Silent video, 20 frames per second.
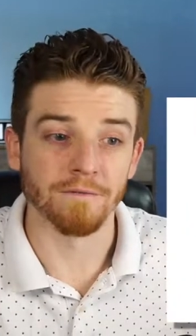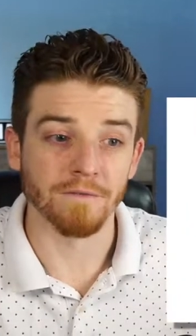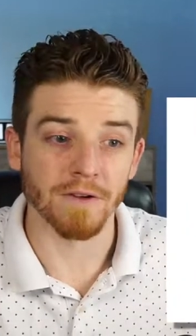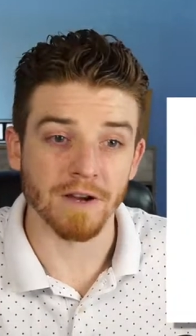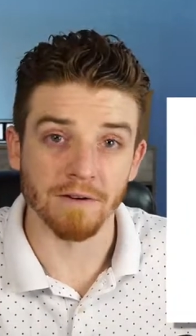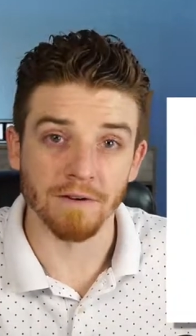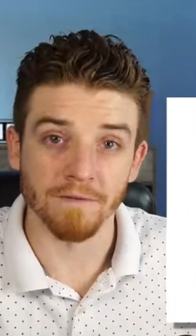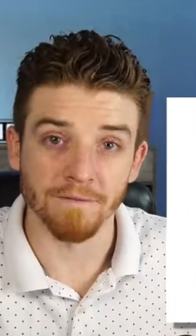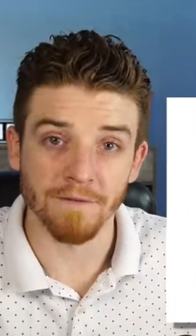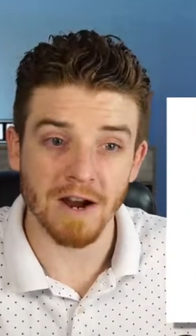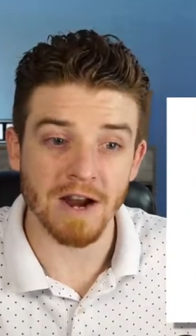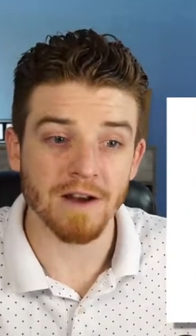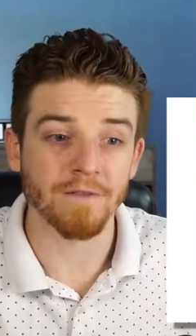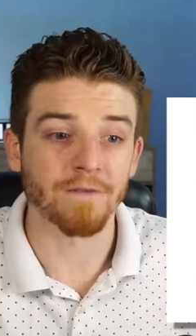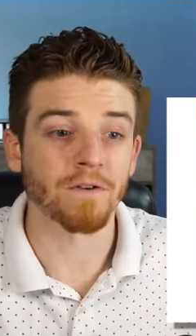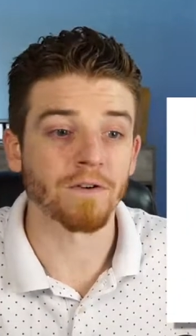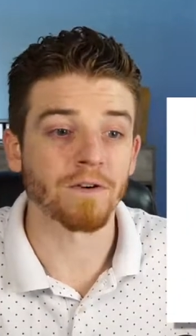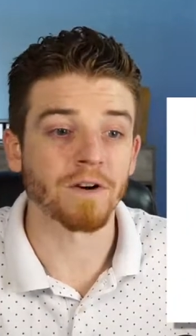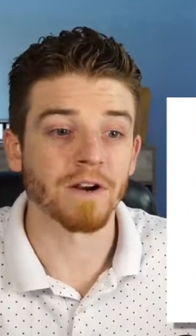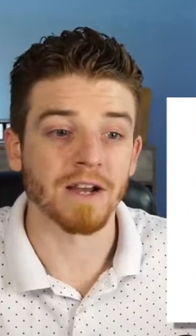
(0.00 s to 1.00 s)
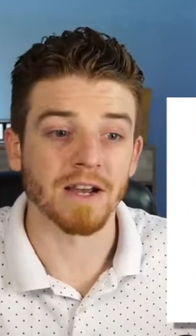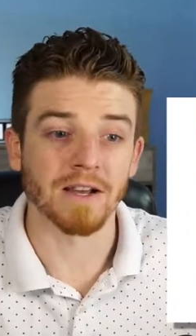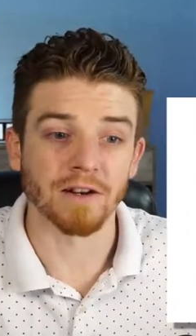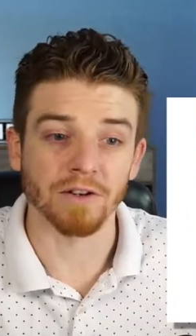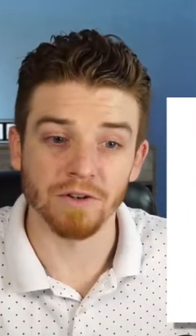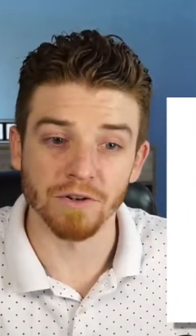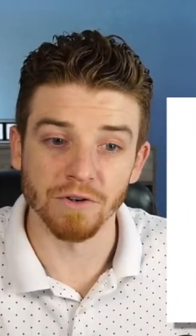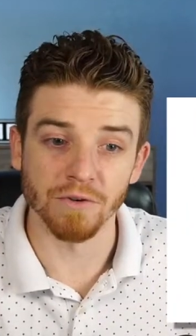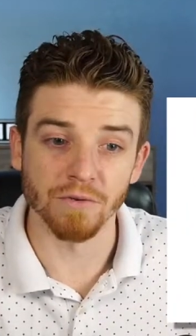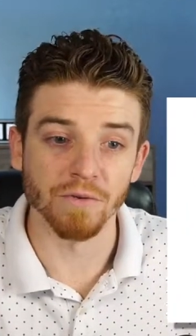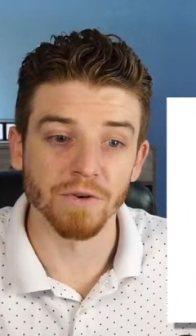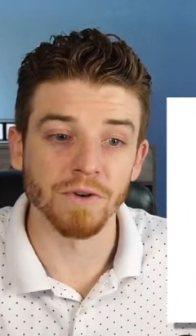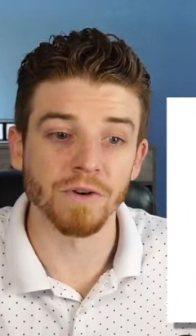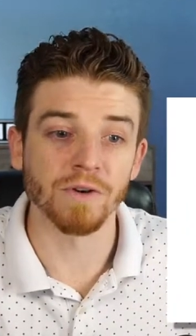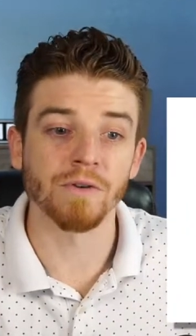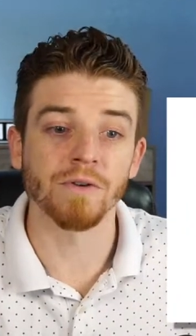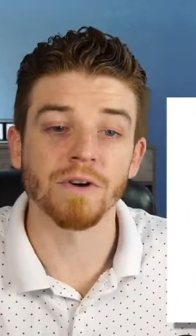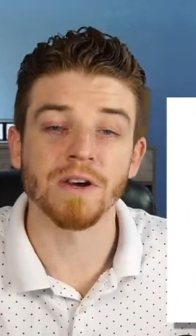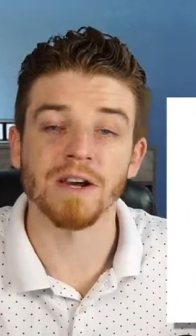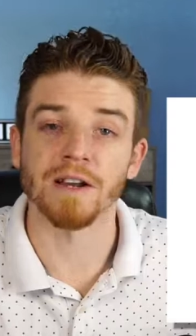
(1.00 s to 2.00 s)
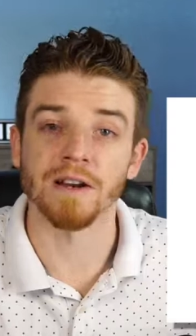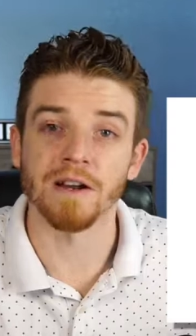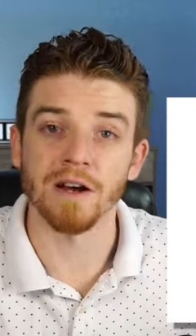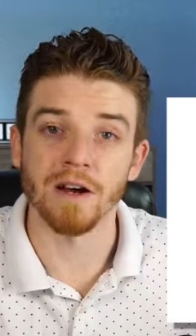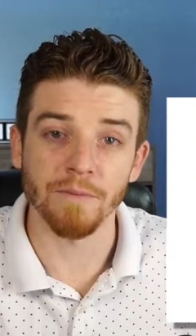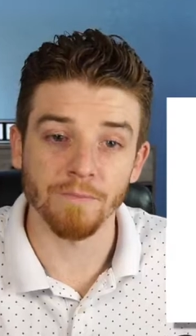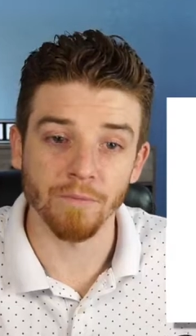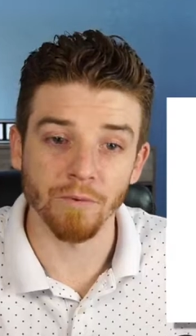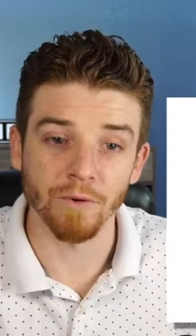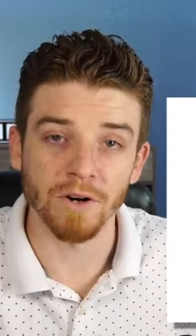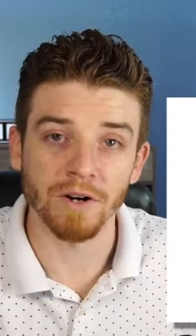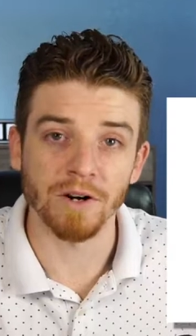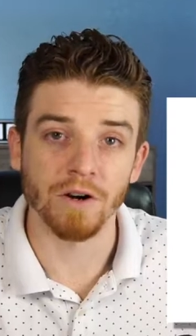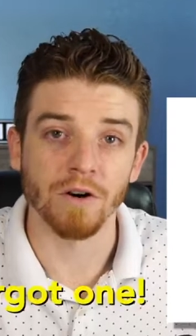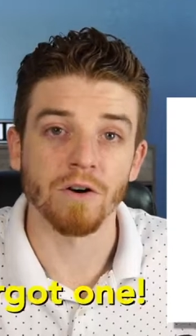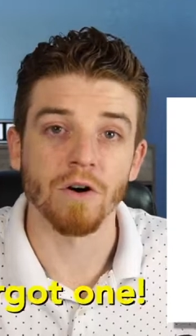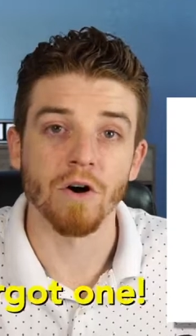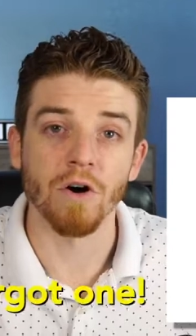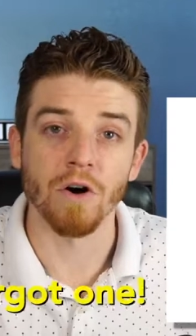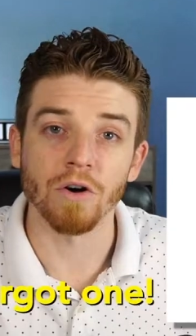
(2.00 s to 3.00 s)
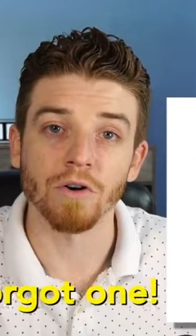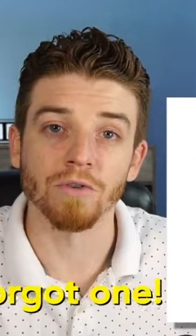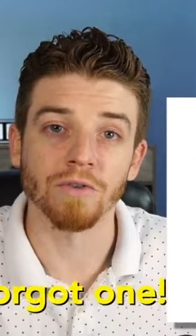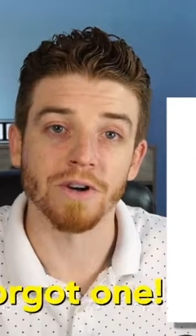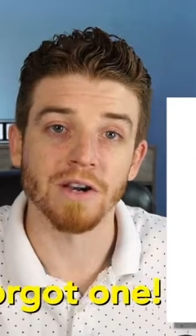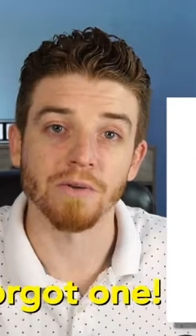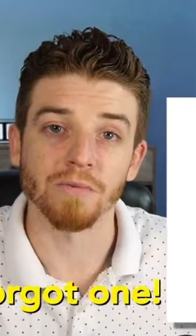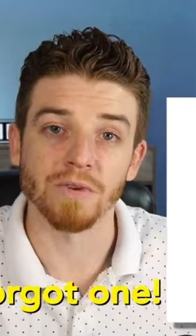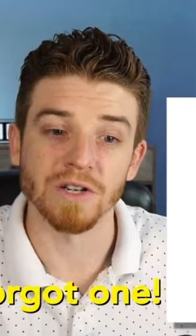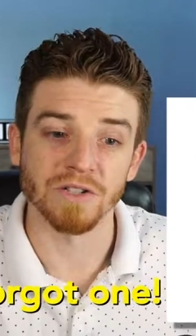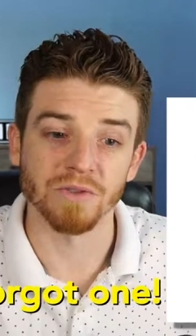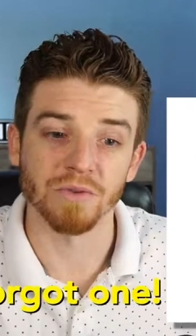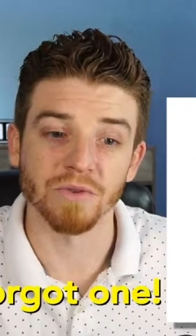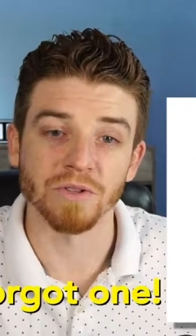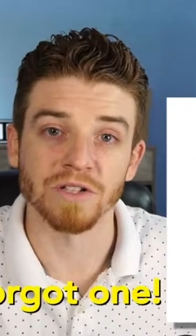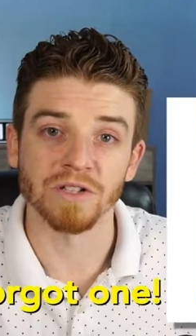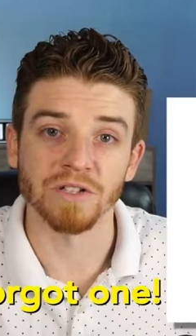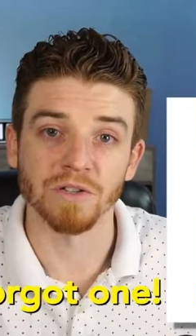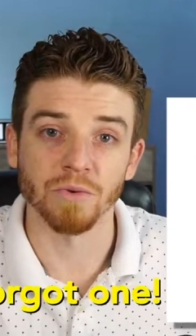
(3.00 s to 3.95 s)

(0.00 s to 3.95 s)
and Fiverr and Guru and Upwork are all great resources.